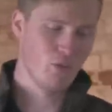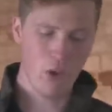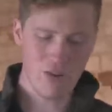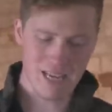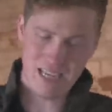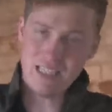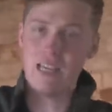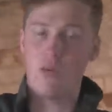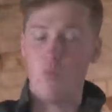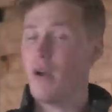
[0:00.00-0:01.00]
Although it is
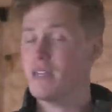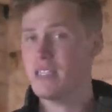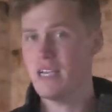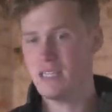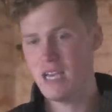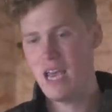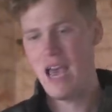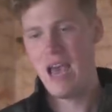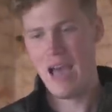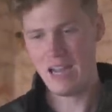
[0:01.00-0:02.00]
in a wider sense,
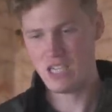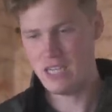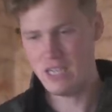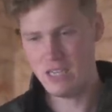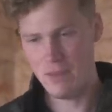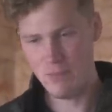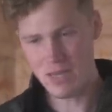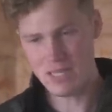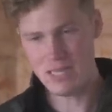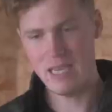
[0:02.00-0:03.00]
actually the
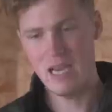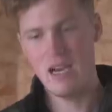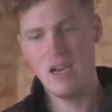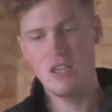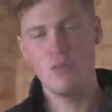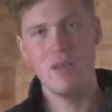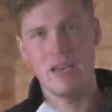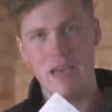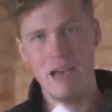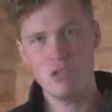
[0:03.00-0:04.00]
ability to be
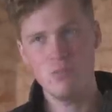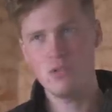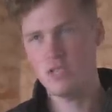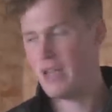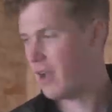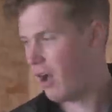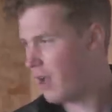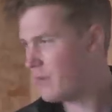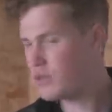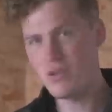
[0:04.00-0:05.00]
accountable, saying
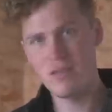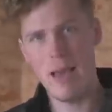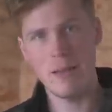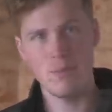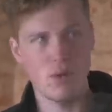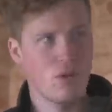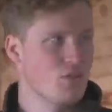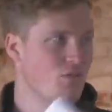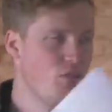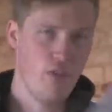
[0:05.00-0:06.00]
I am doing that
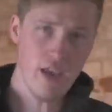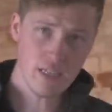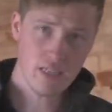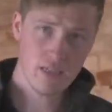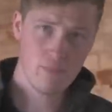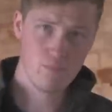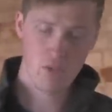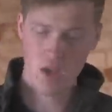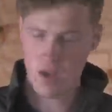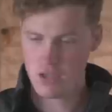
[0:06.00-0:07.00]
because of this
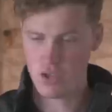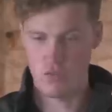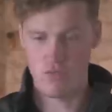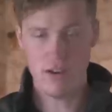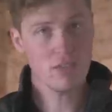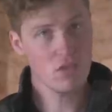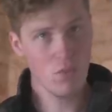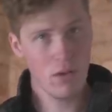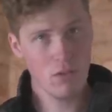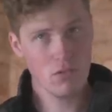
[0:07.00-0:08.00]
to the rest of the
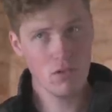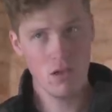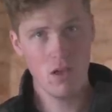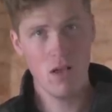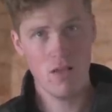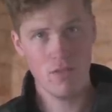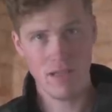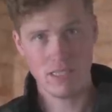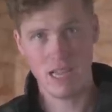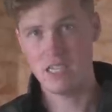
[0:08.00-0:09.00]
world,
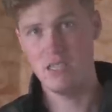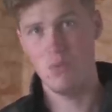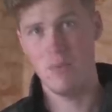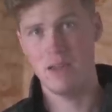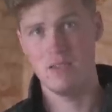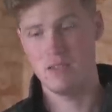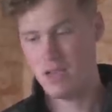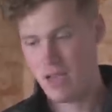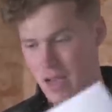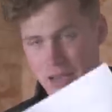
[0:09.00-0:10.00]
that's actually what matters.
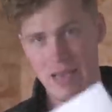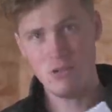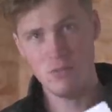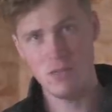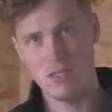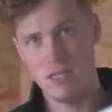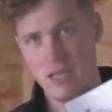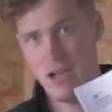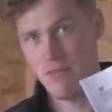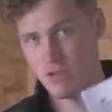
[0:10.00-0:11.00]

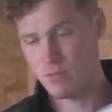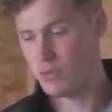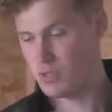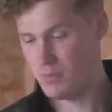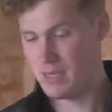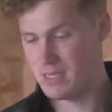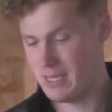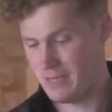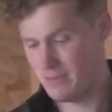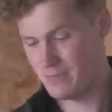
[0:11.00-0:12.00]
Accountability and responsibility.